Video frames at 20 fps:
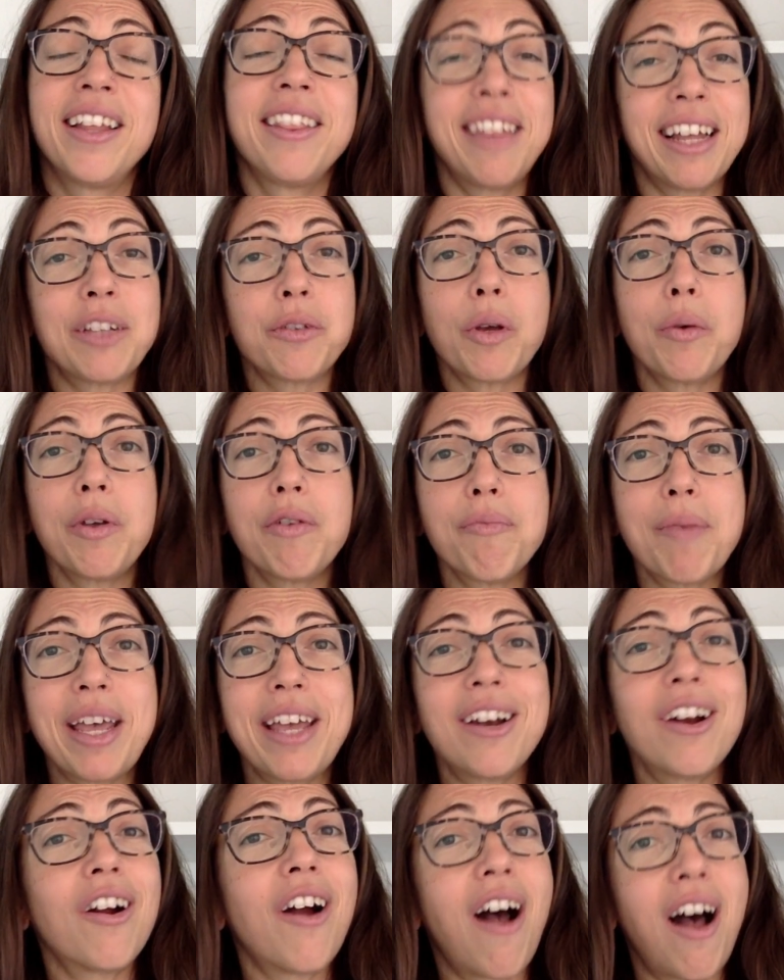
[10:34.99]
That's why we've
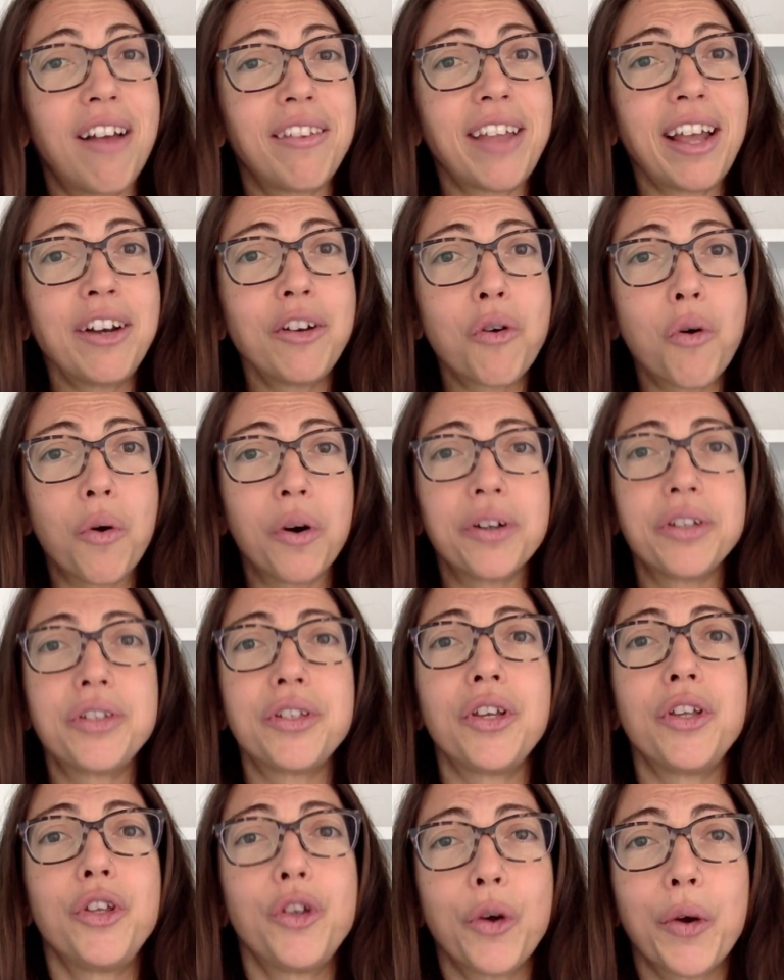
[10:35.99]
made our online
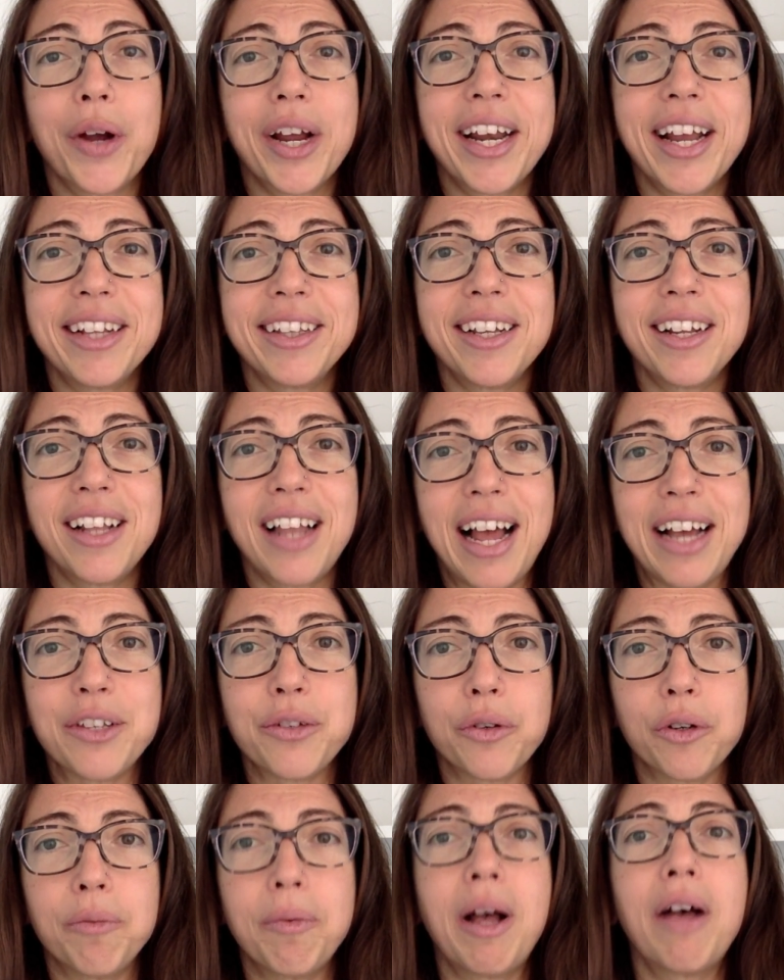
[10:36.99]
course, Your Connected
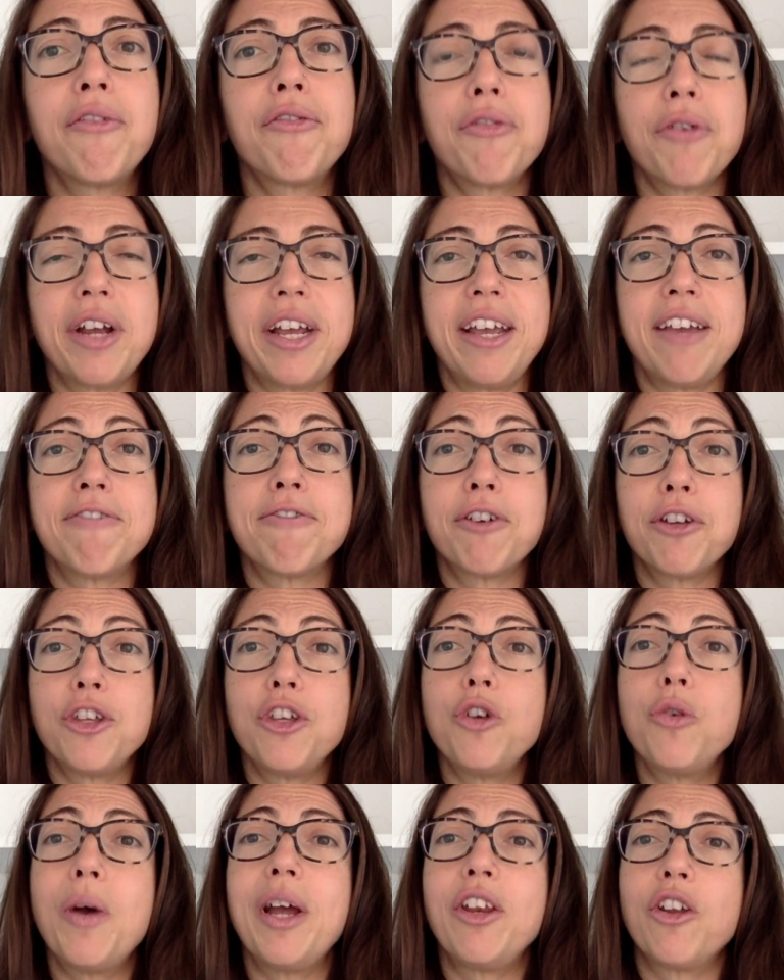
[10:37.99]
Classroom, free for
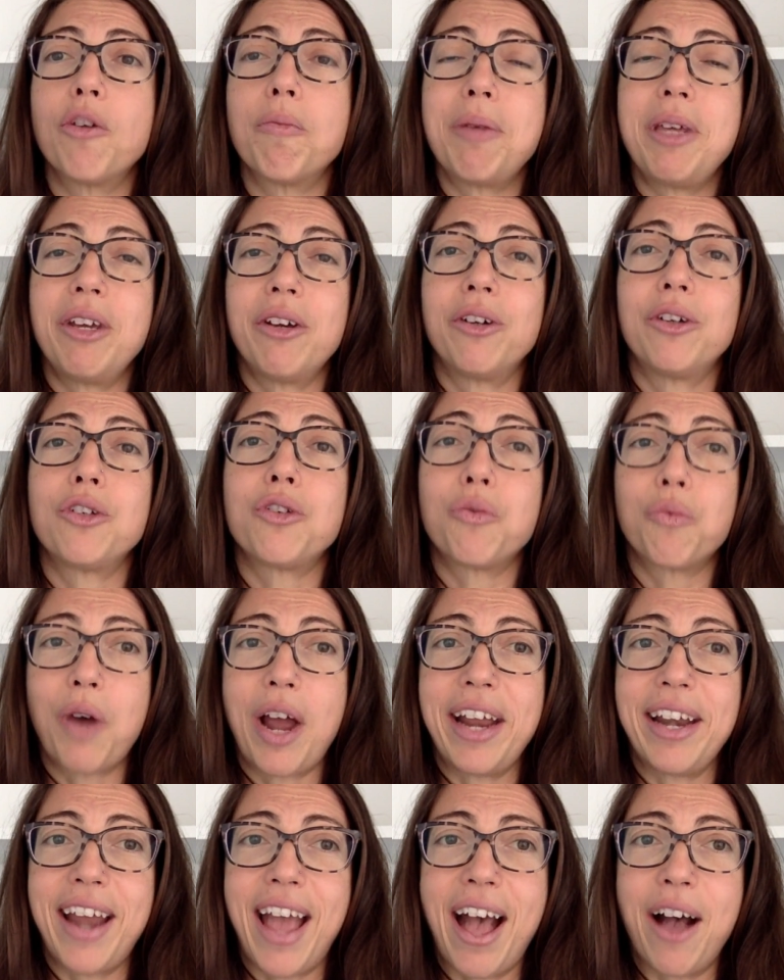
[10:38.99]
you and your peers
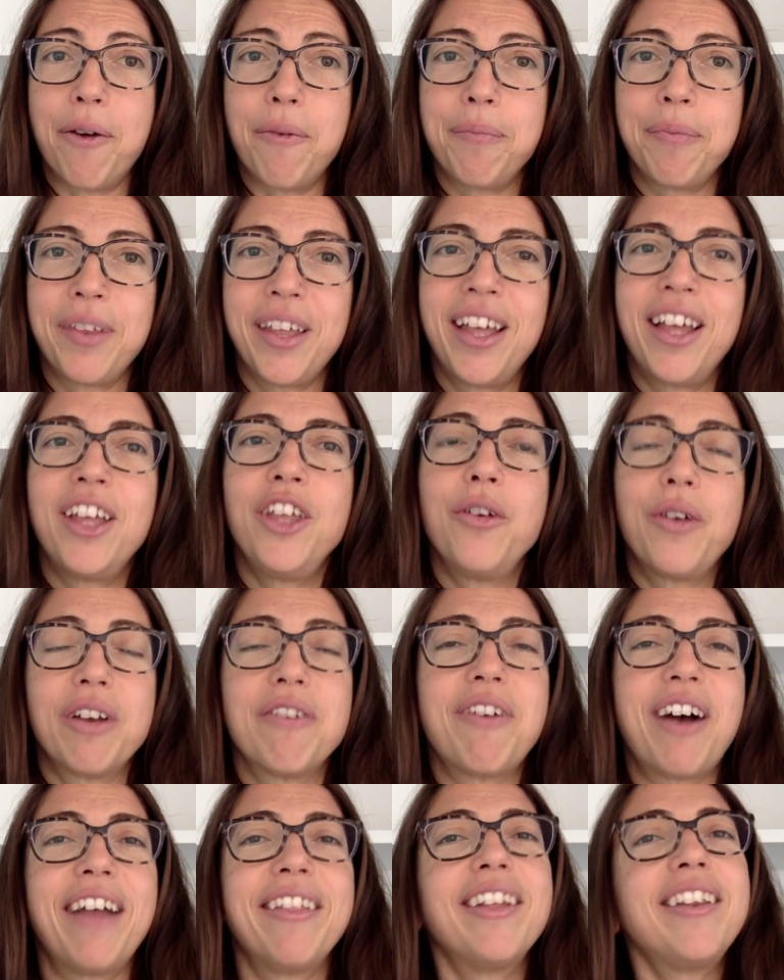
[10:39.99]
right now. You
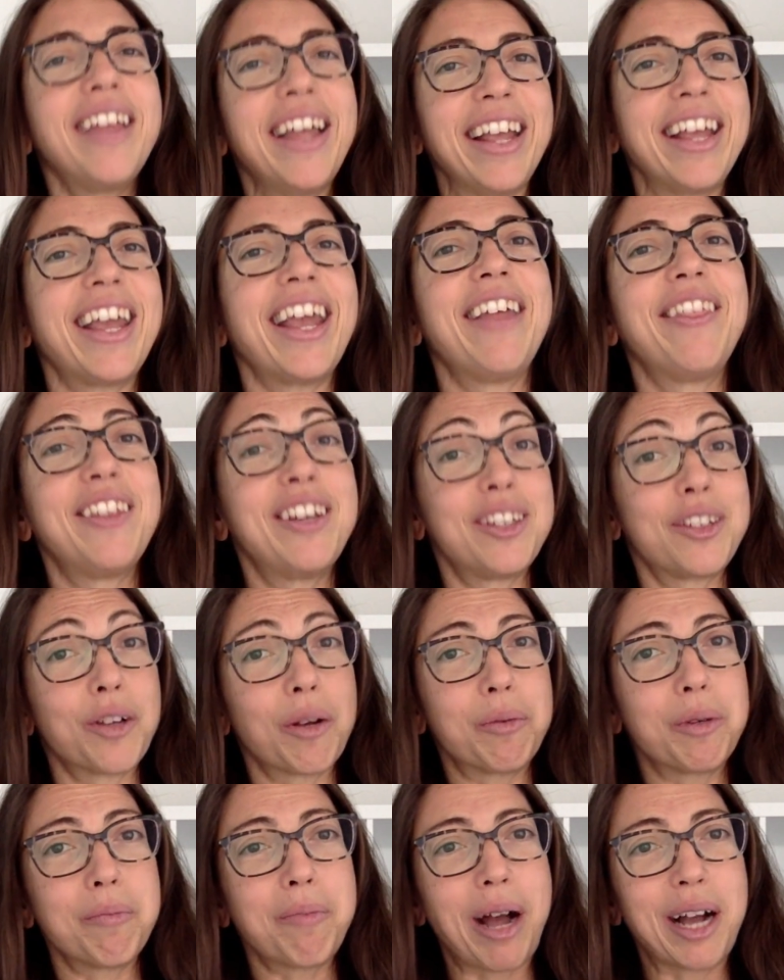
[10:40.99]
can find the link in the
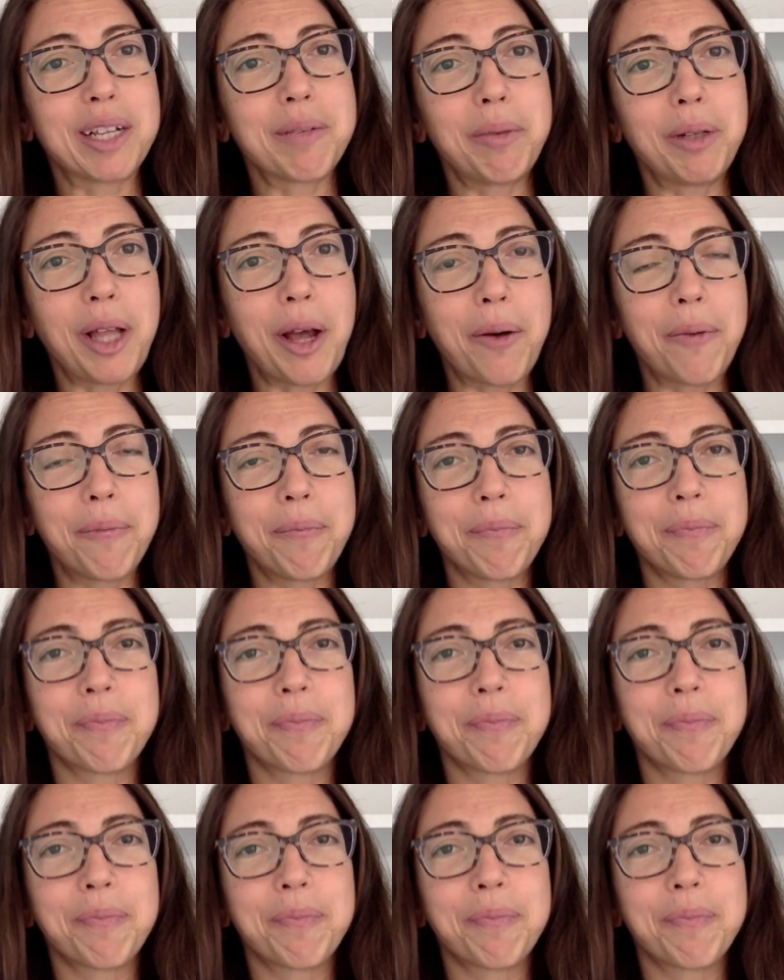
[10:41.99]
description box below.